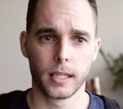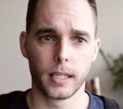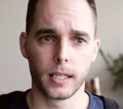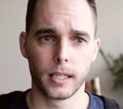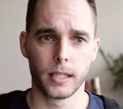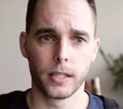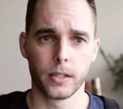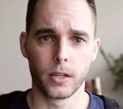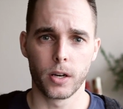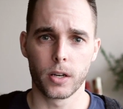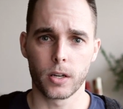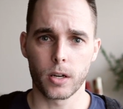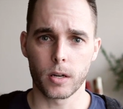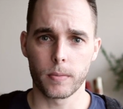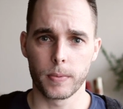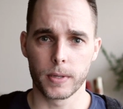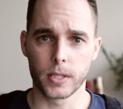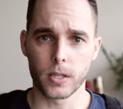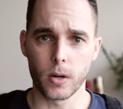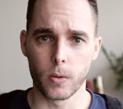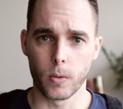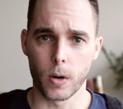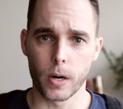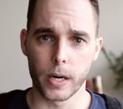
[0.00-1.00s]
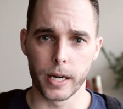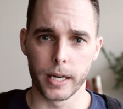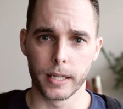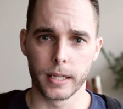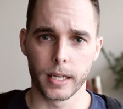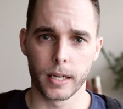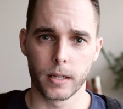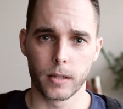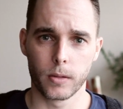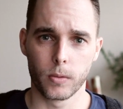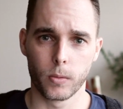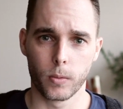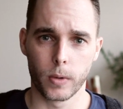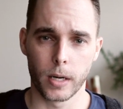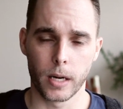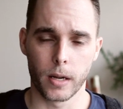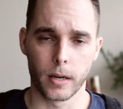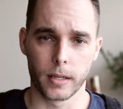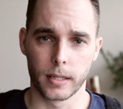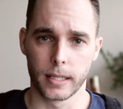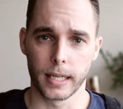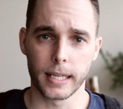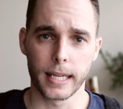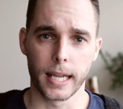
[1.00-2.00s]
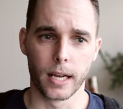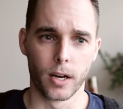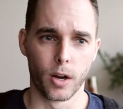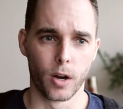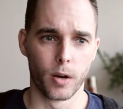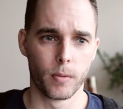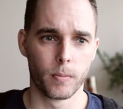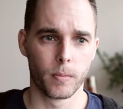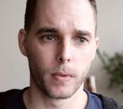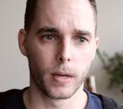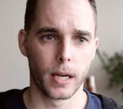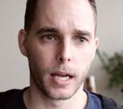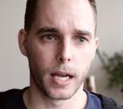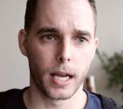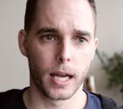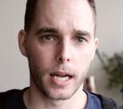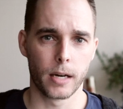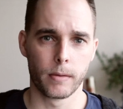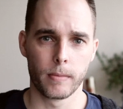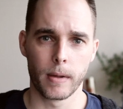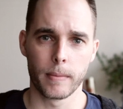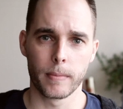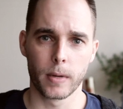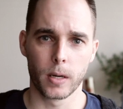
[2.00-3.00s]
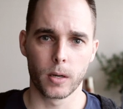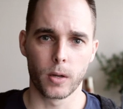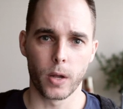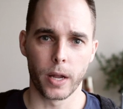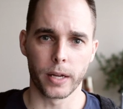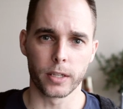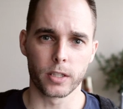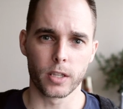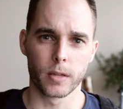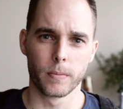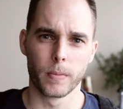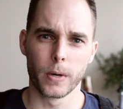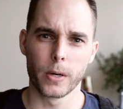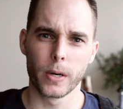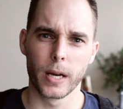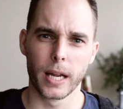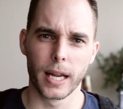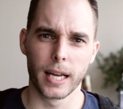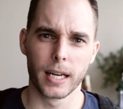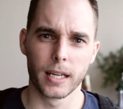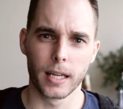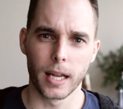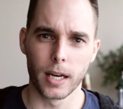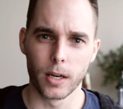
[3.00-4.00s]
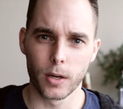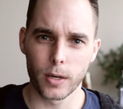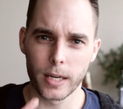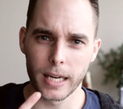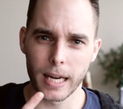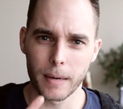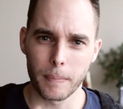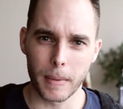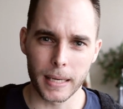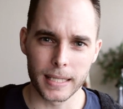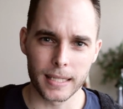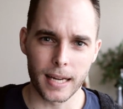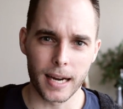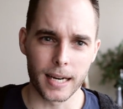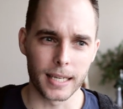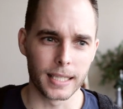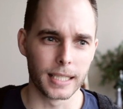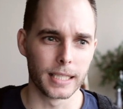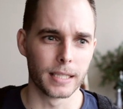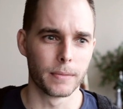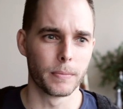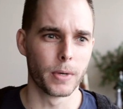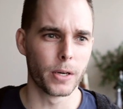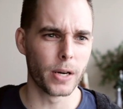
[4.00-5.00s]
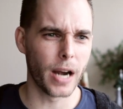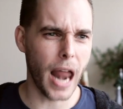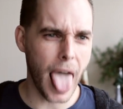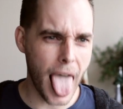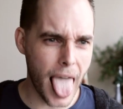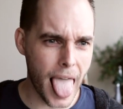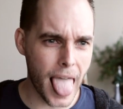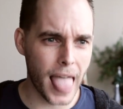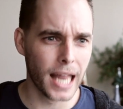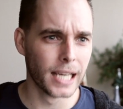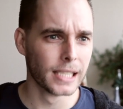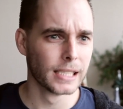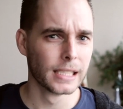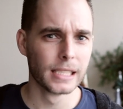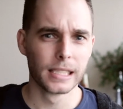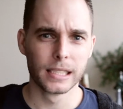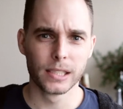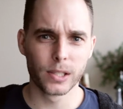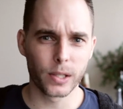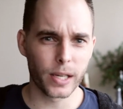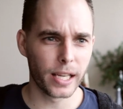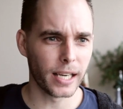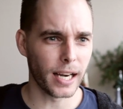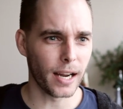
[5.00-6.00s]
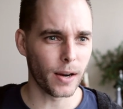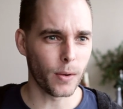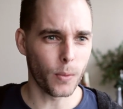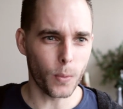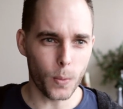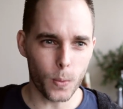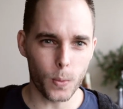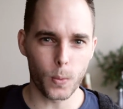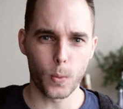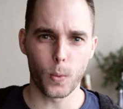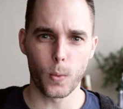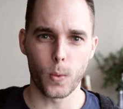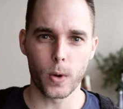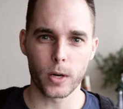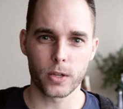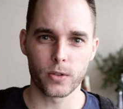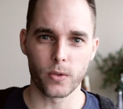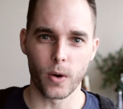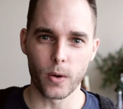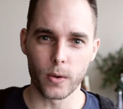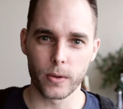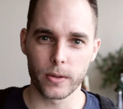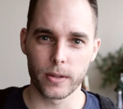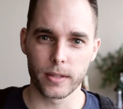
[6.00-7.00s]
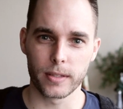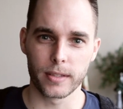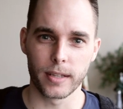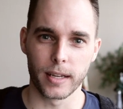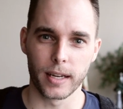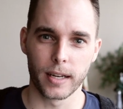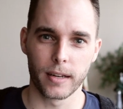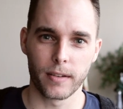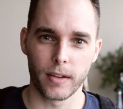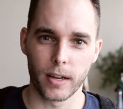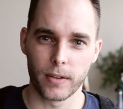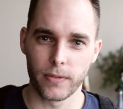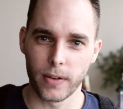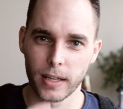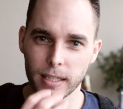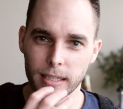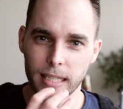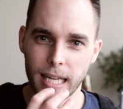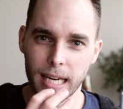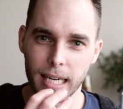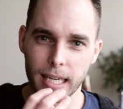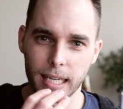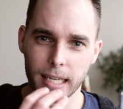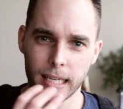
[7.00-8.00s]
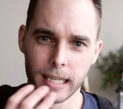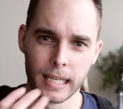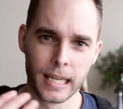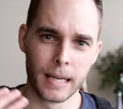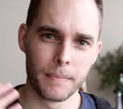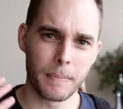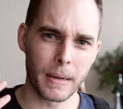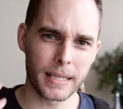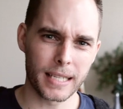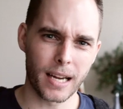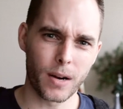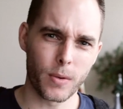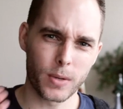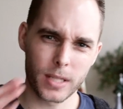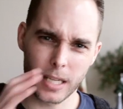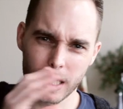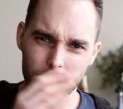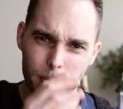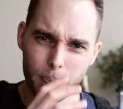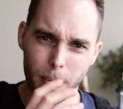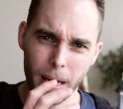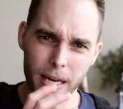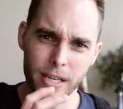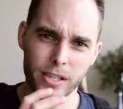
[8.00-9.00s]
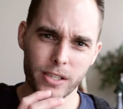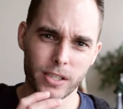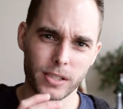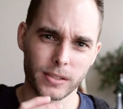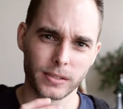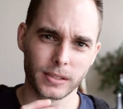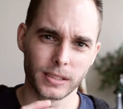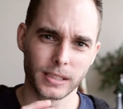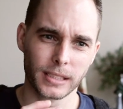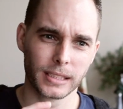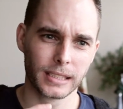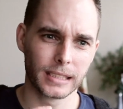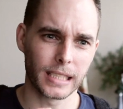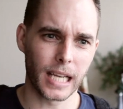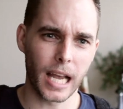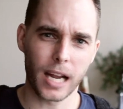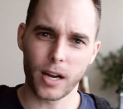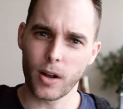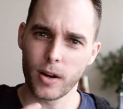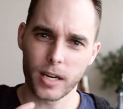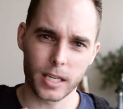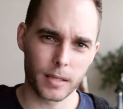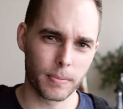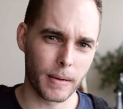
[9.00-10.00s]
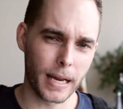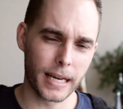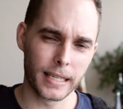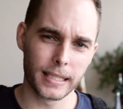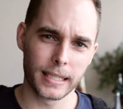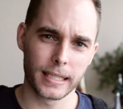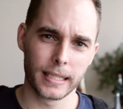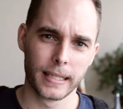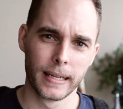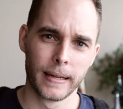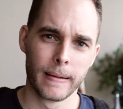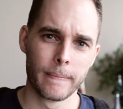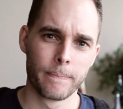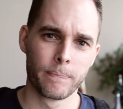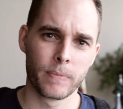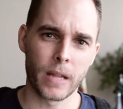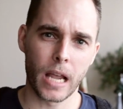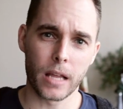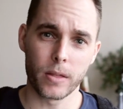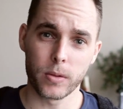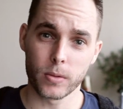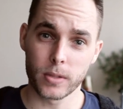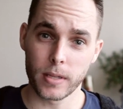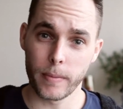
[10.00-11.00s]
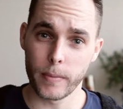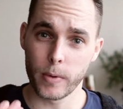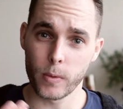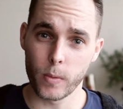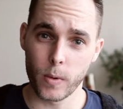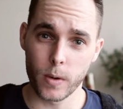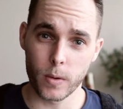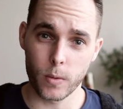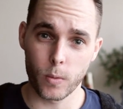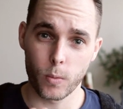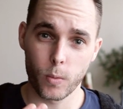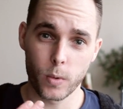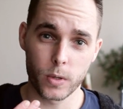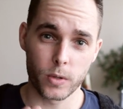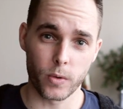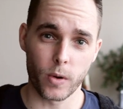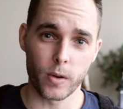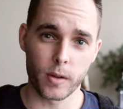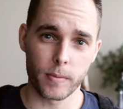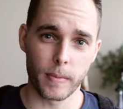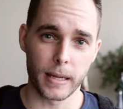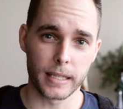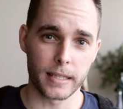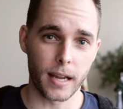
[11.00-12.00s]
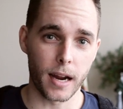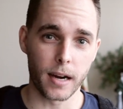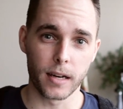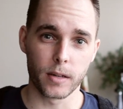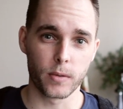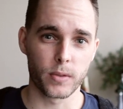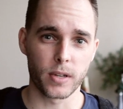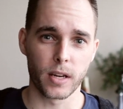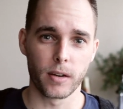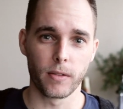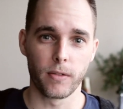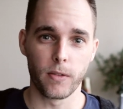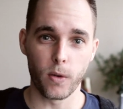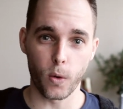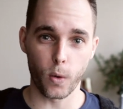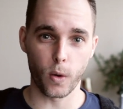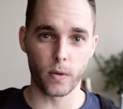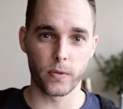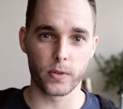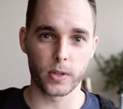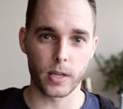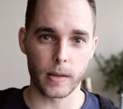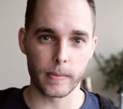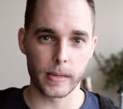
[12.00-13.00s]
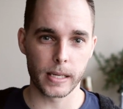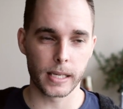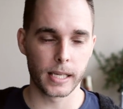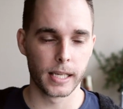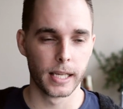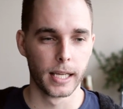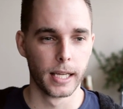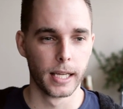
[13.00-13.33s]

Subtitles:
it got me so worried that when I did get home, I remember going to the mirror and looking at my tongue in the mirror, looking like, what's wrong with this thing? It felt like my tongue was a sponge. I can't explain it. I thought something was wrong with my tongue. It was going to fall off or something.